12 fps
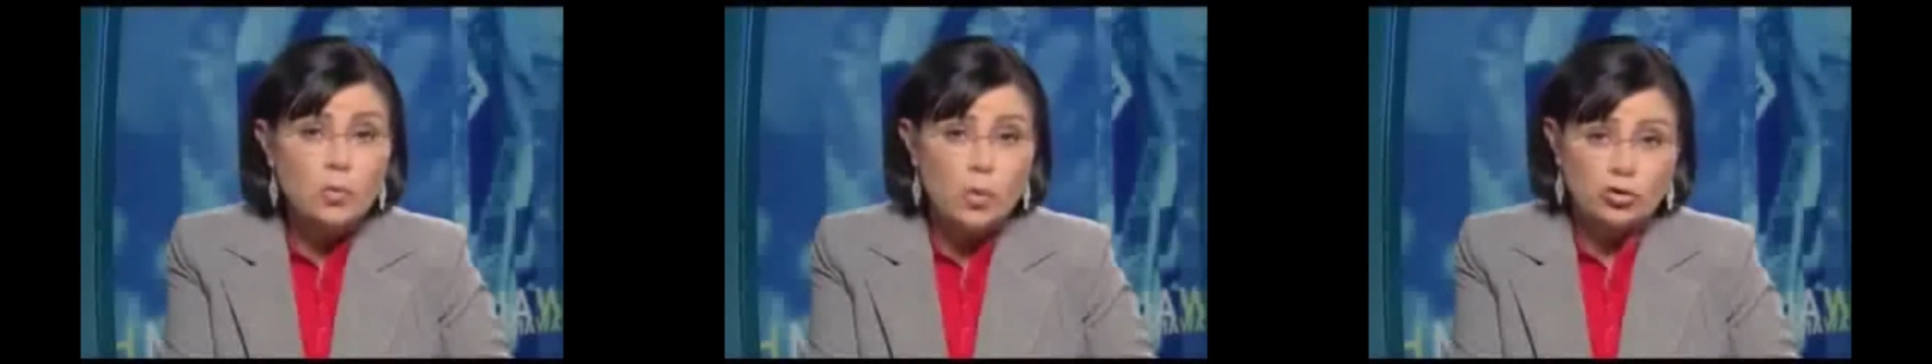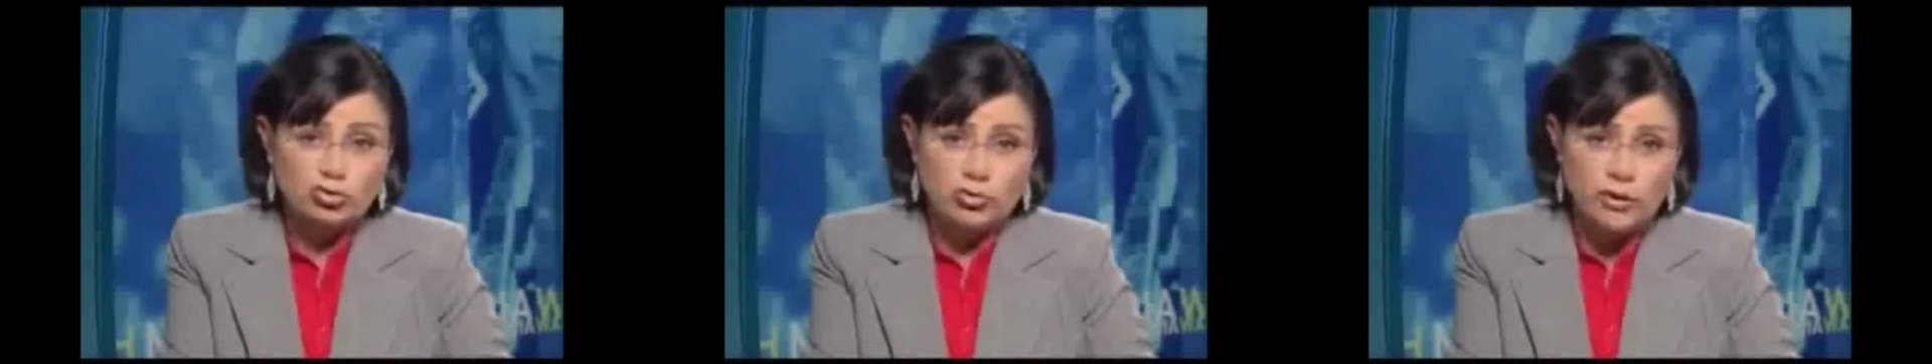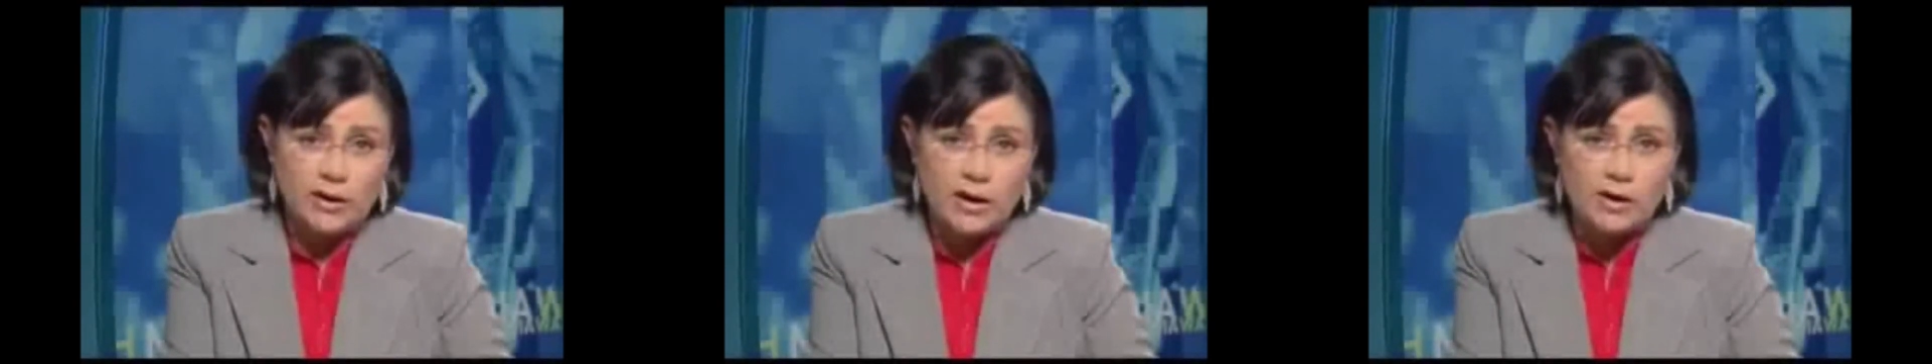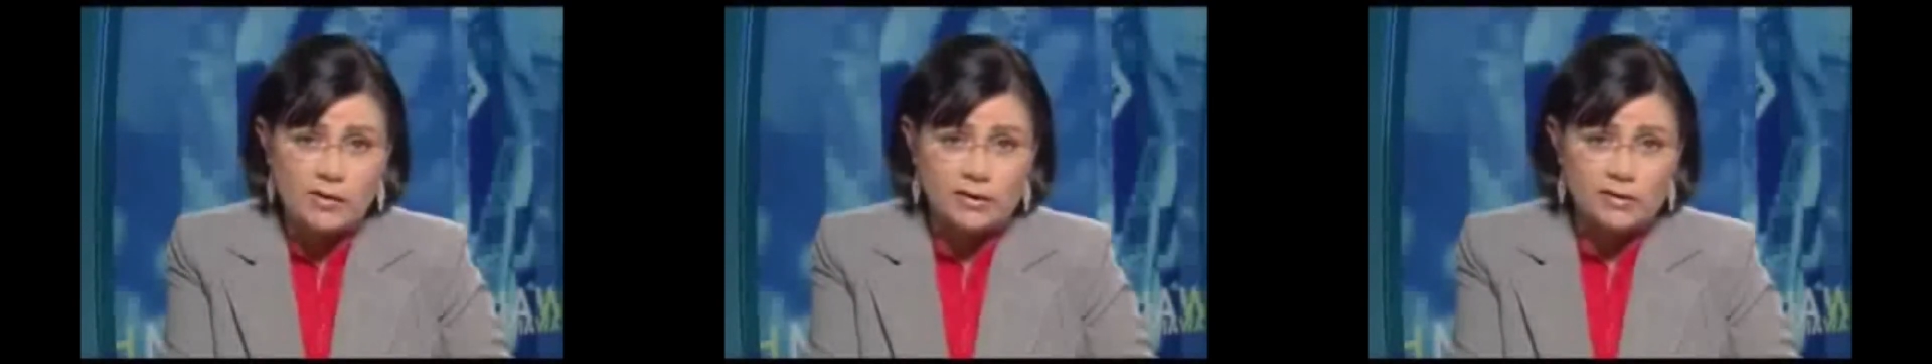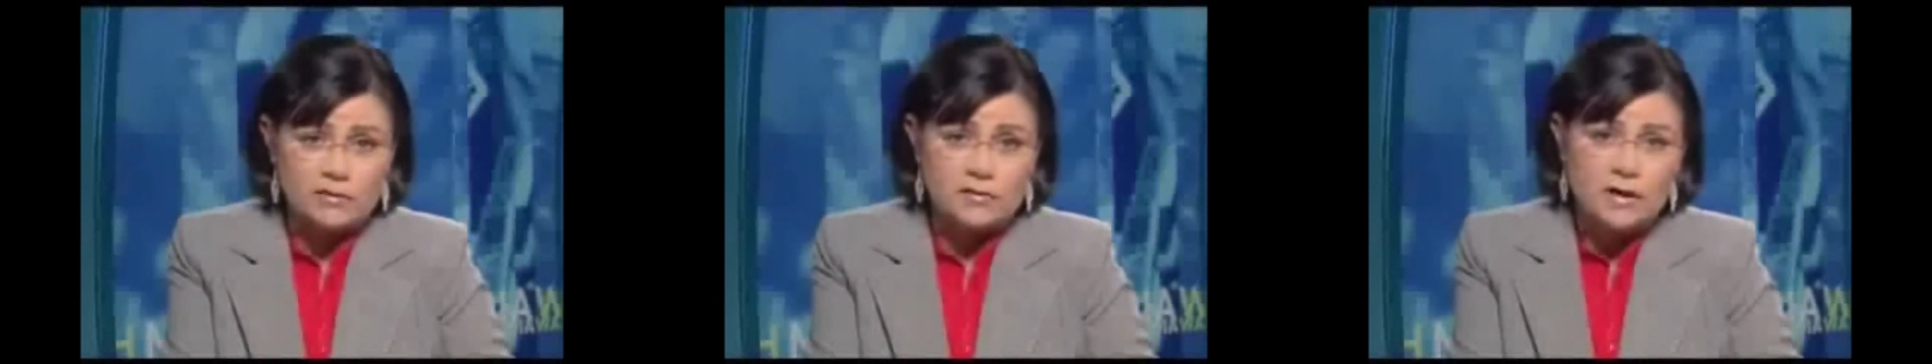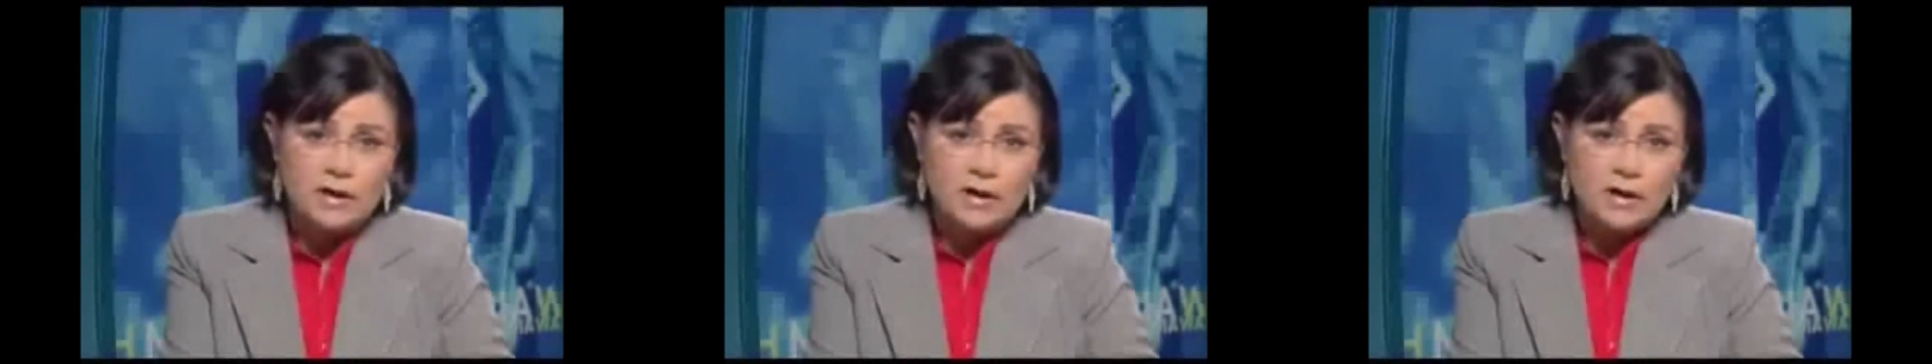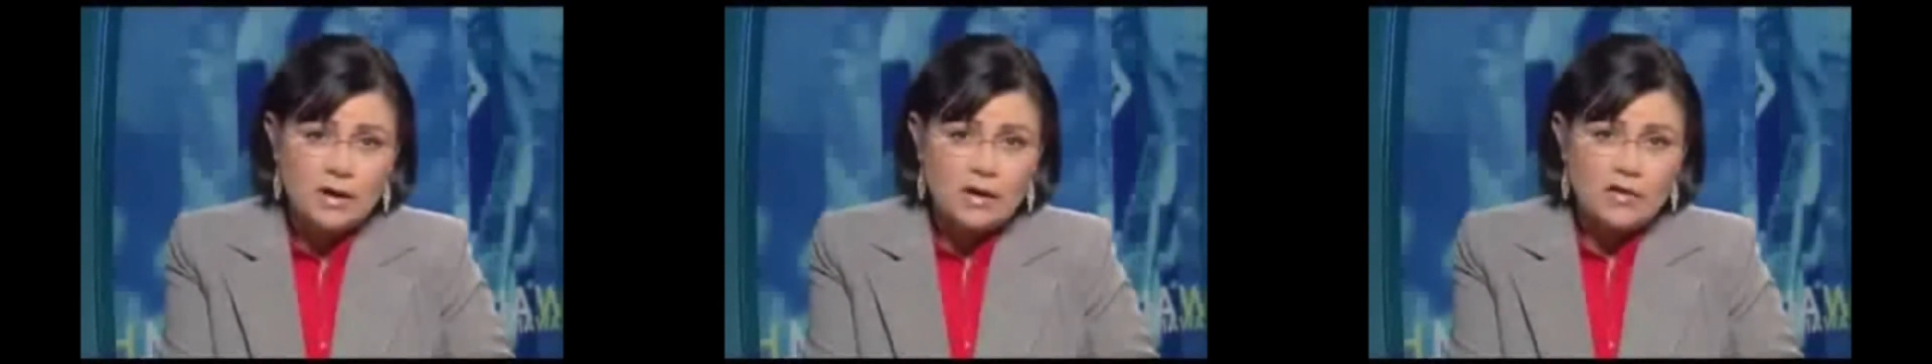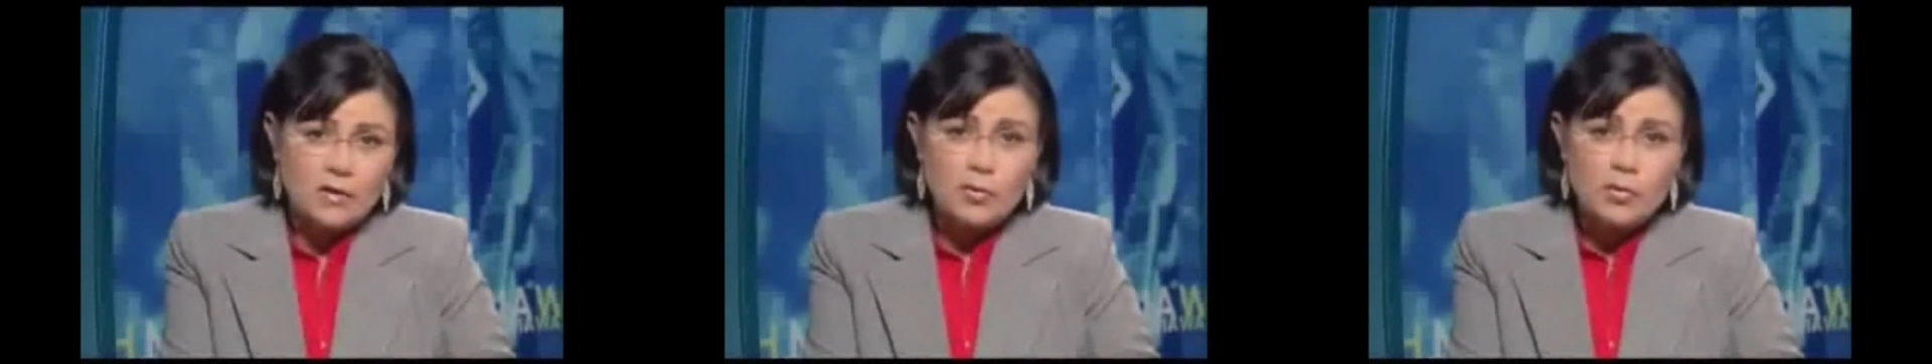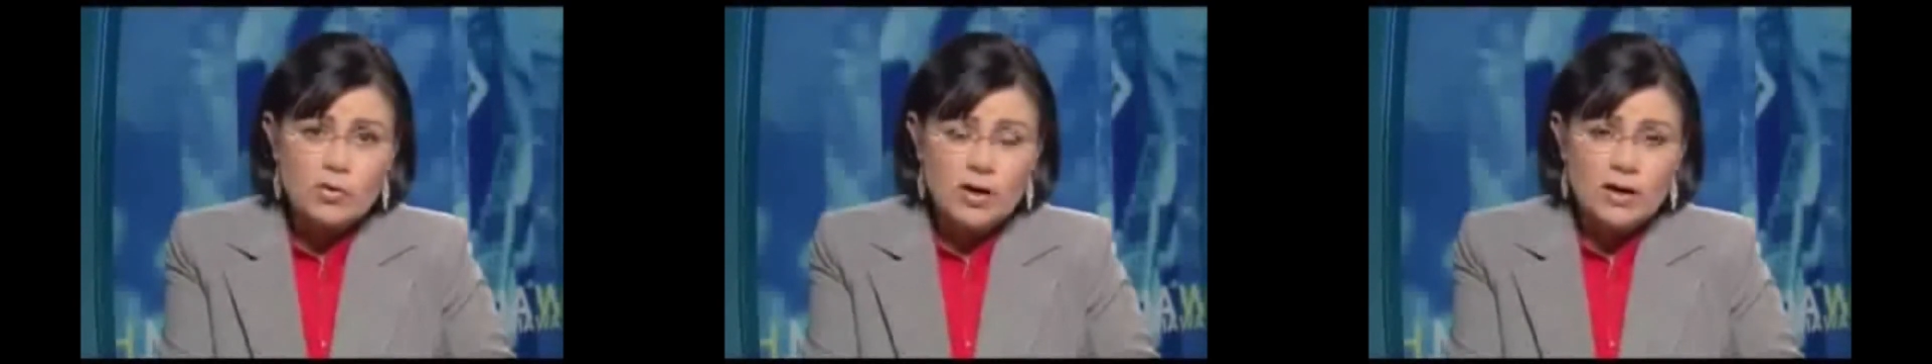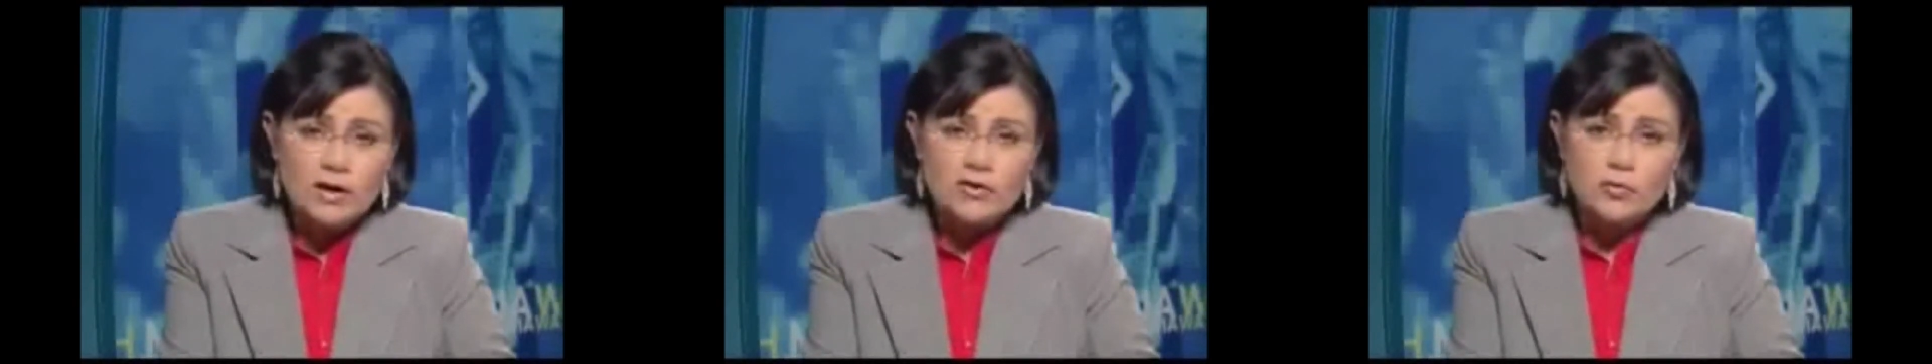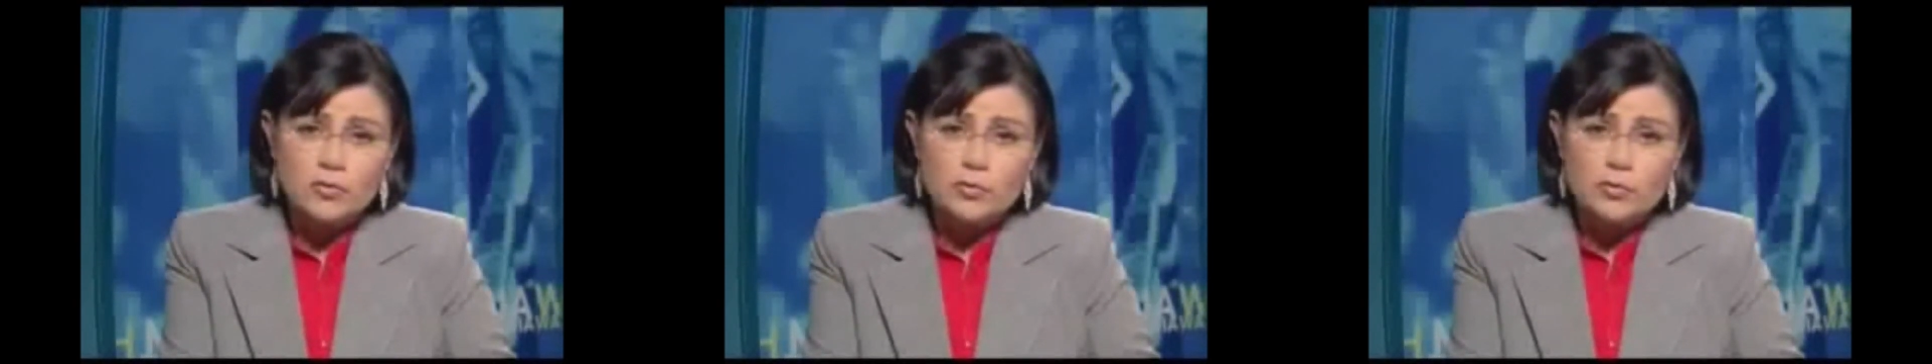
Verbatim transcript: who watch the ARIAs? The broadcast